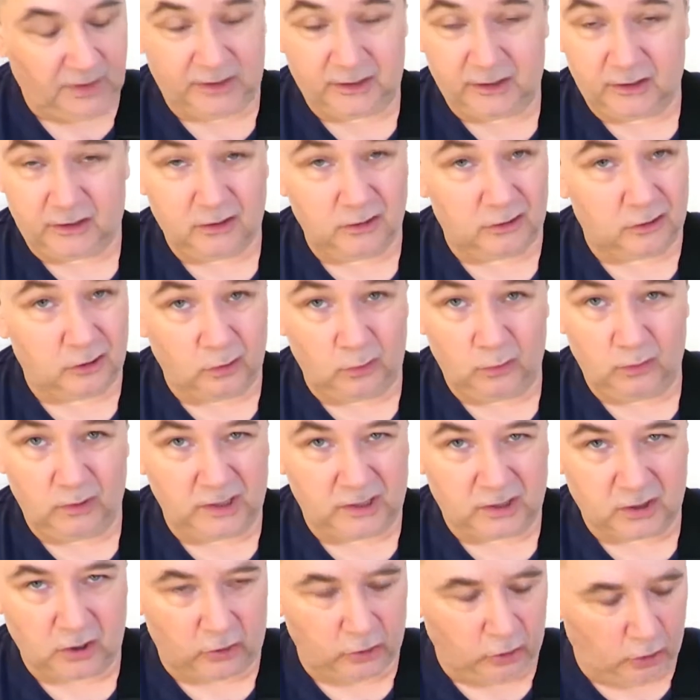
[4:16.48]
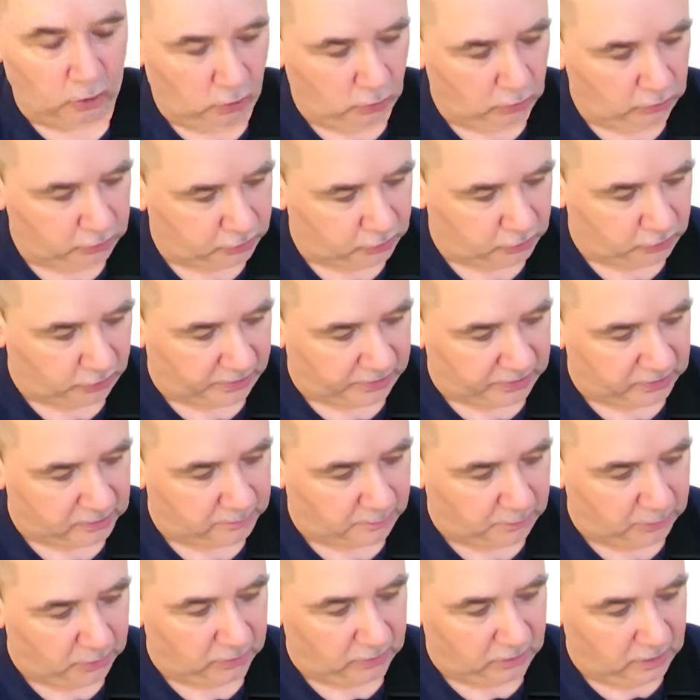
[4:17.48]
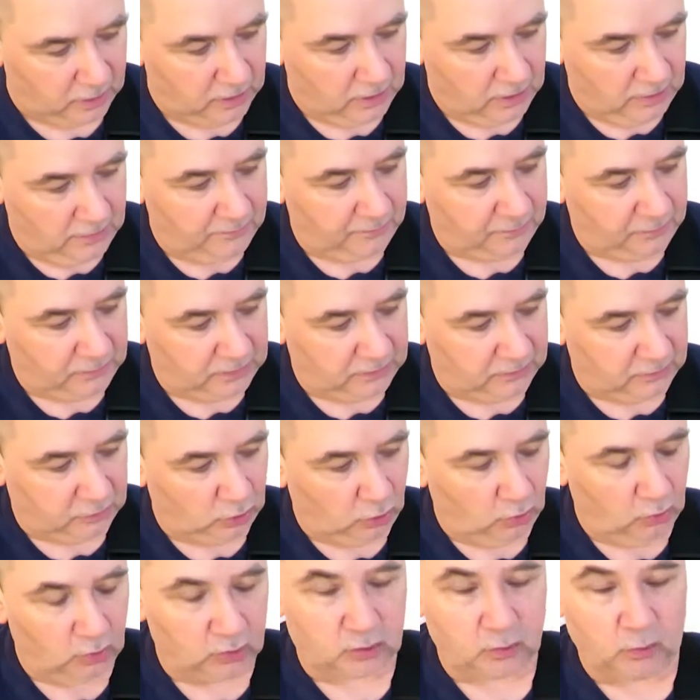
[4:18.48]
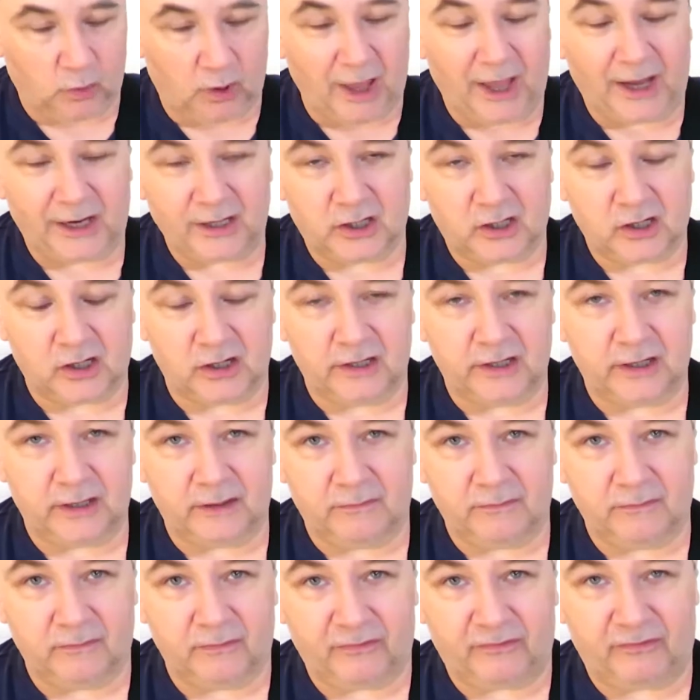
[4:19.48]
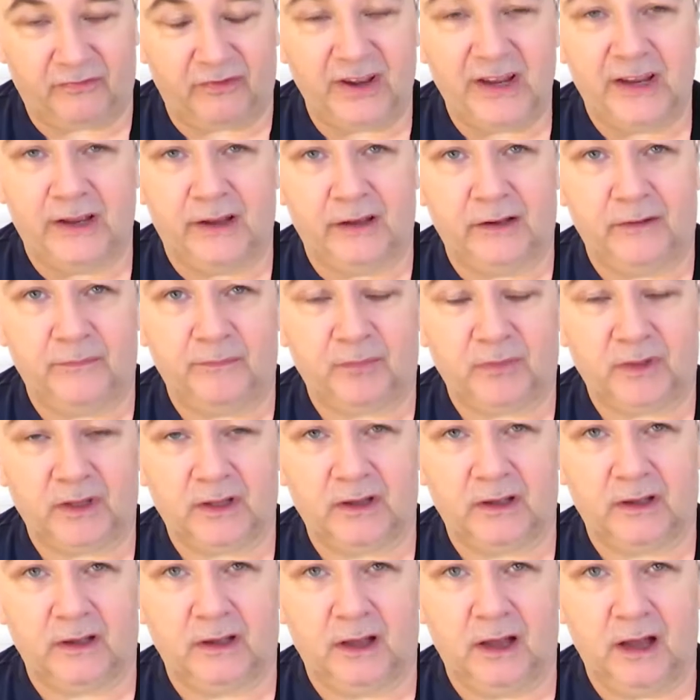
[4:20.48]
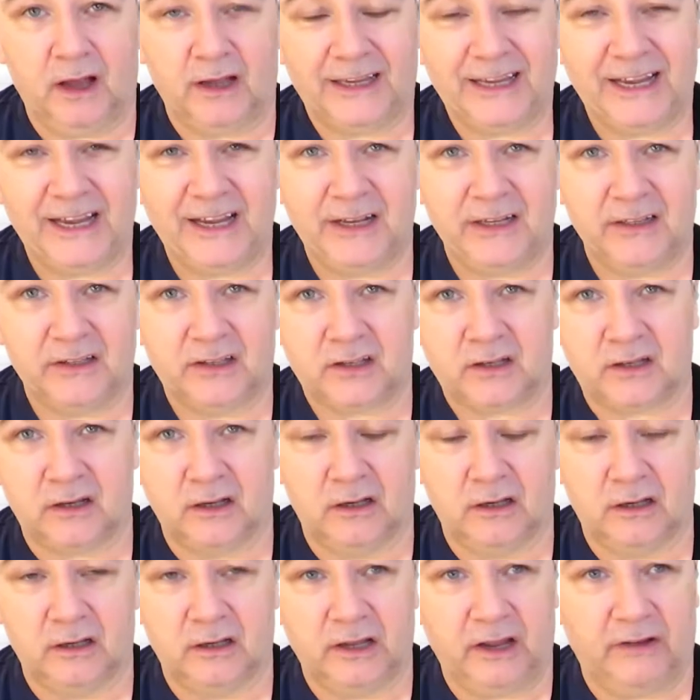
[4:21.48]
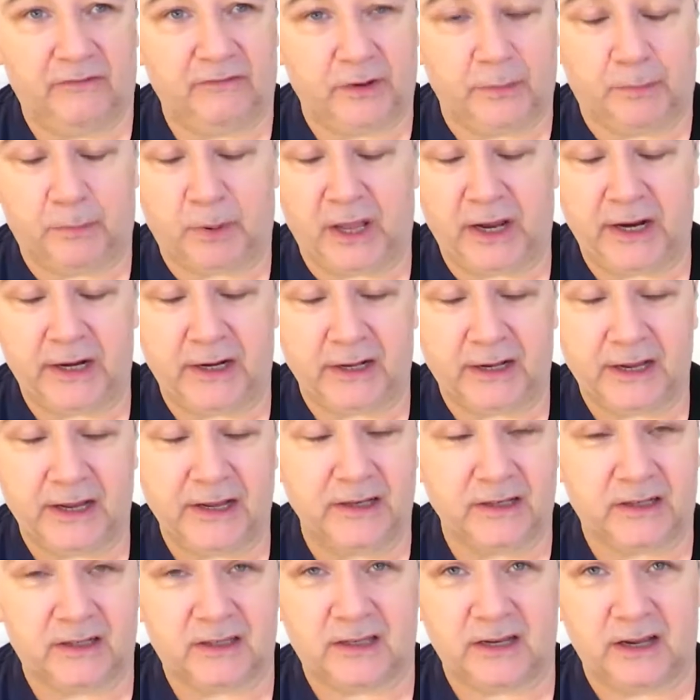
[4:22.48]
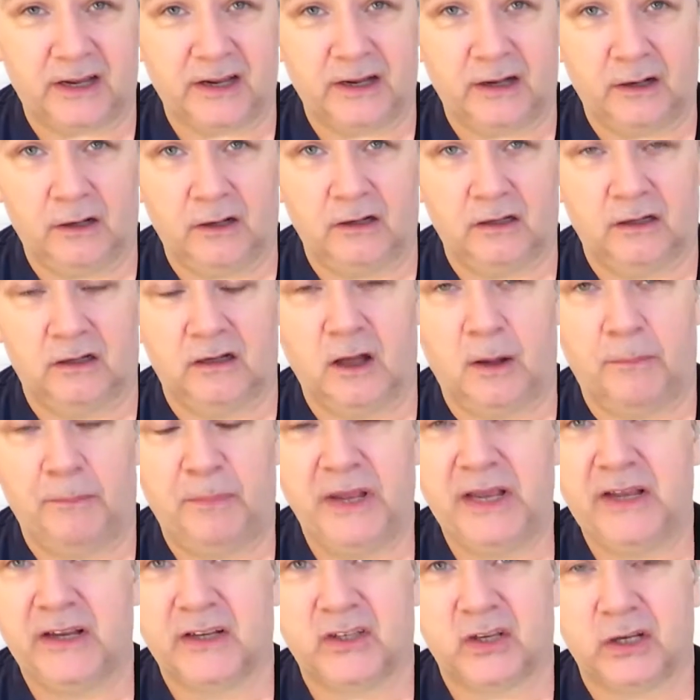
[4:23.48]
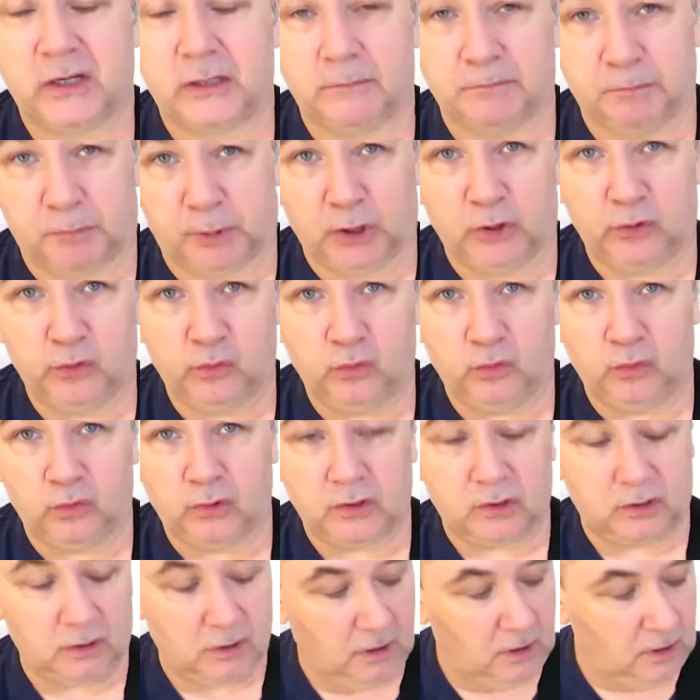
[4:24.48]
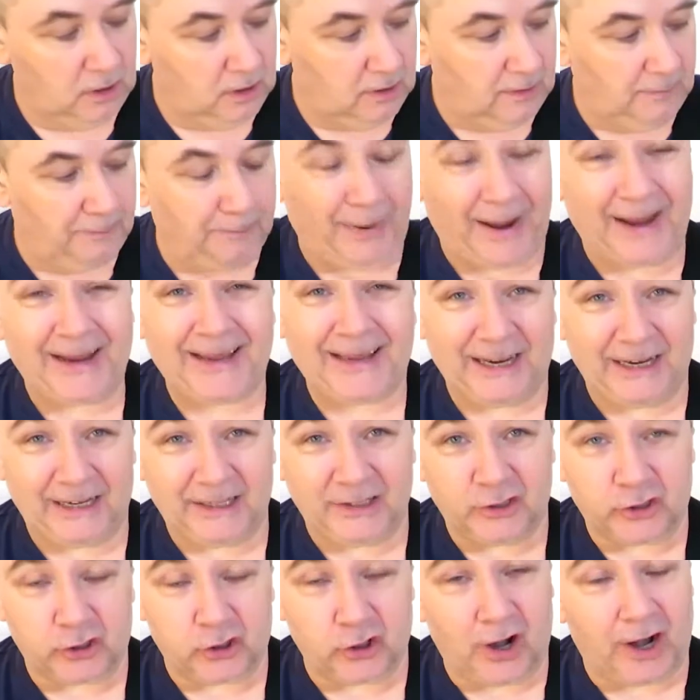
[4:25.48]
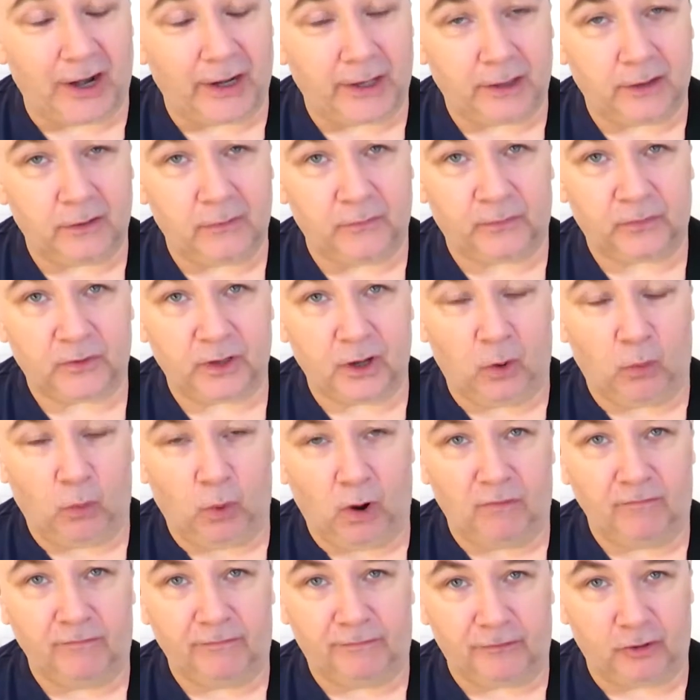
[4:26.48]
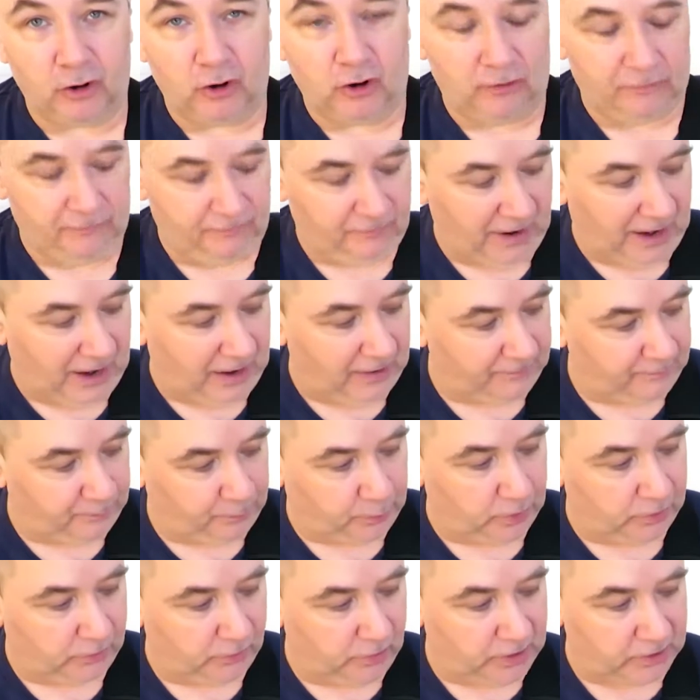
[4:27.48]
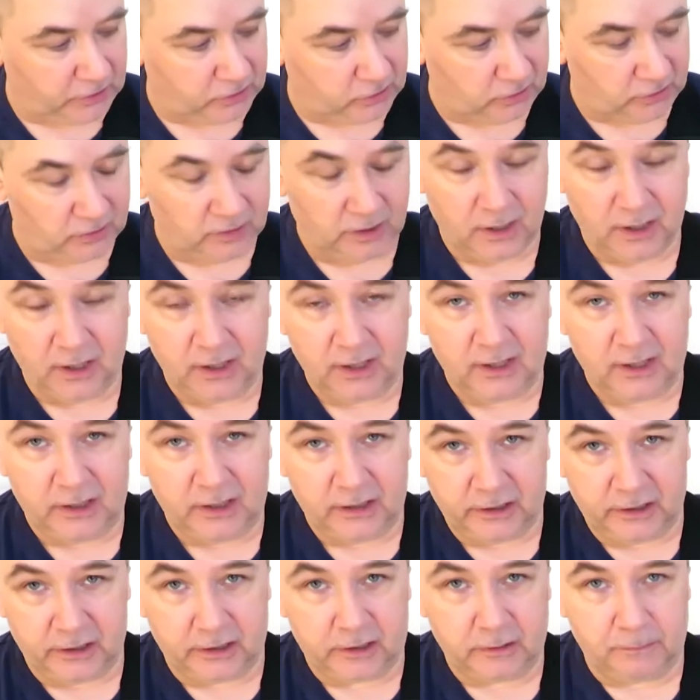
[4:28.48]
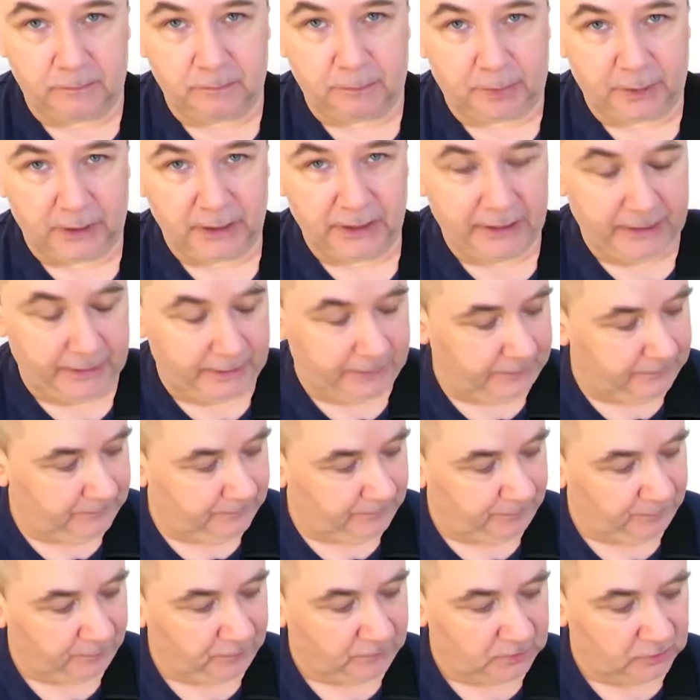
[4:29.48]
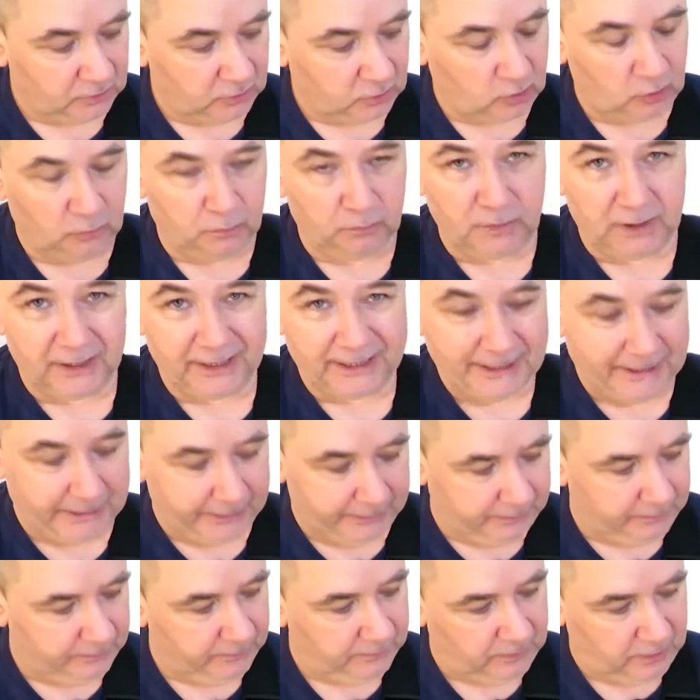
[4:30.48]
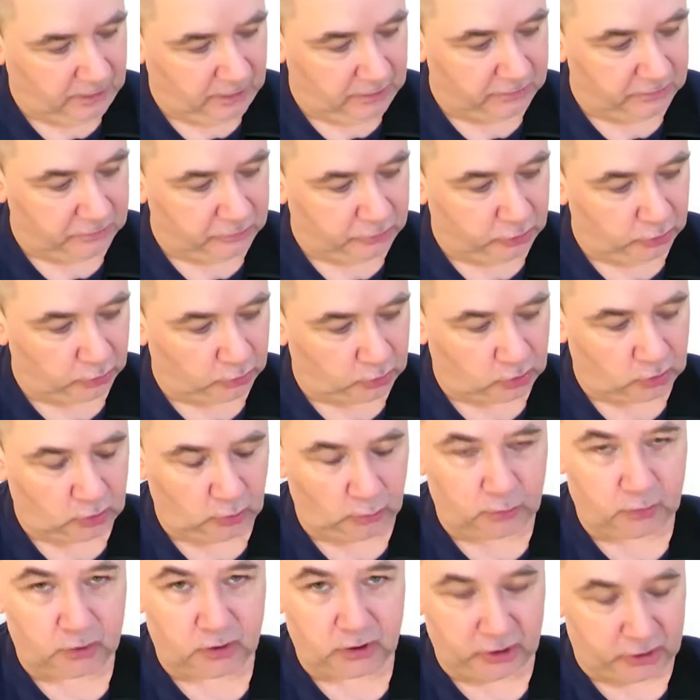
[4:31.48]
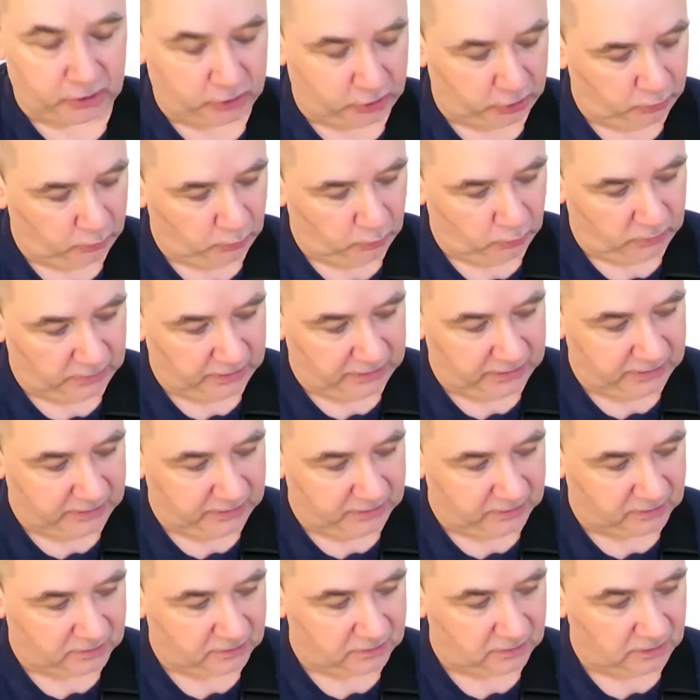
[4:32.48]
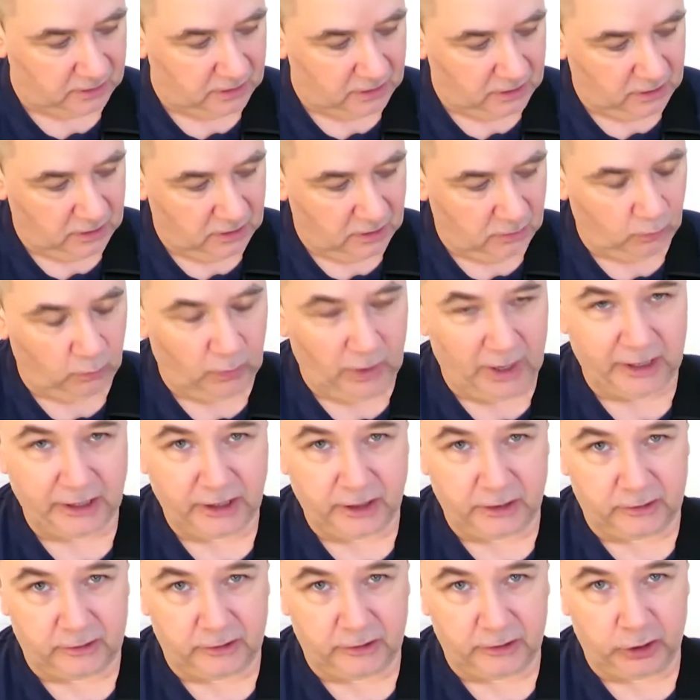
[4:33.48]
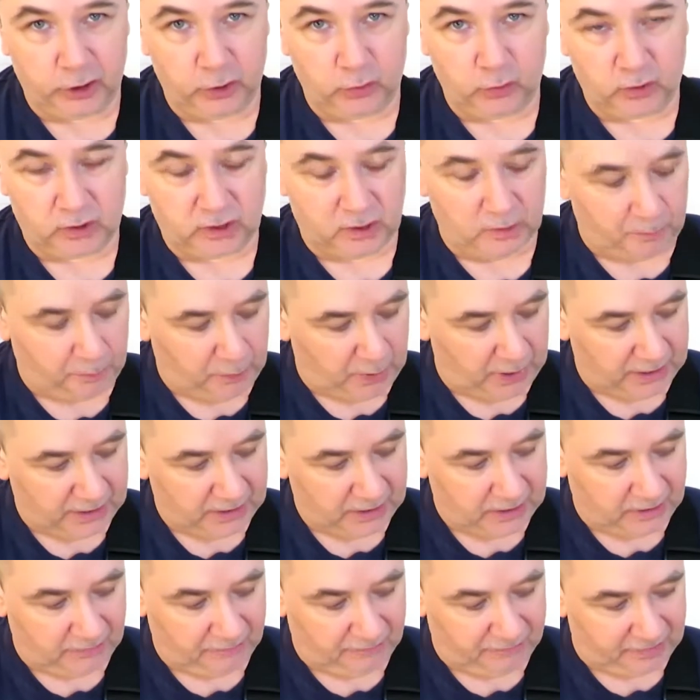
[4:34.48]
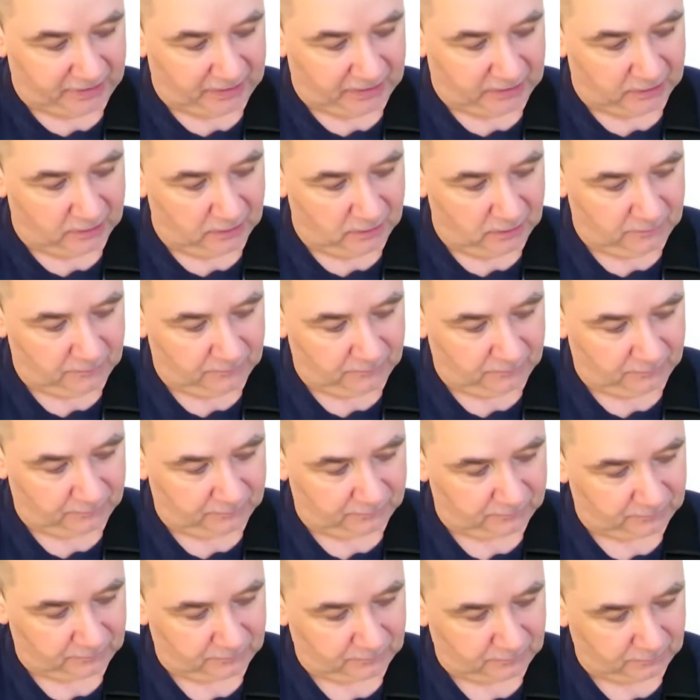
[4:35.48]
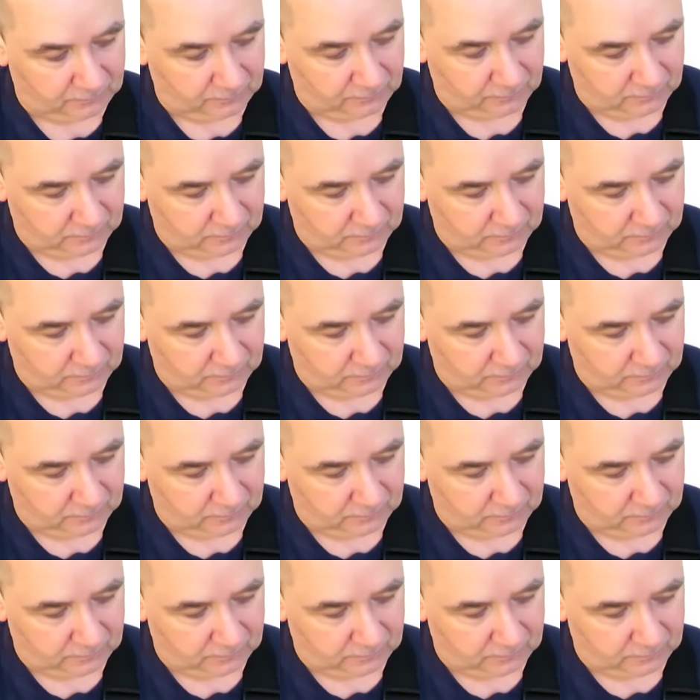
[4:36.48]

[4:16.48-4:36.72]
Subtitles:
fact, you could do this on all strings, but those will actually fit against, if you're playing against, say, a basic blues backing track, a 1-4-5 progression. You can play some lead and just substitute these where you use the pinky finger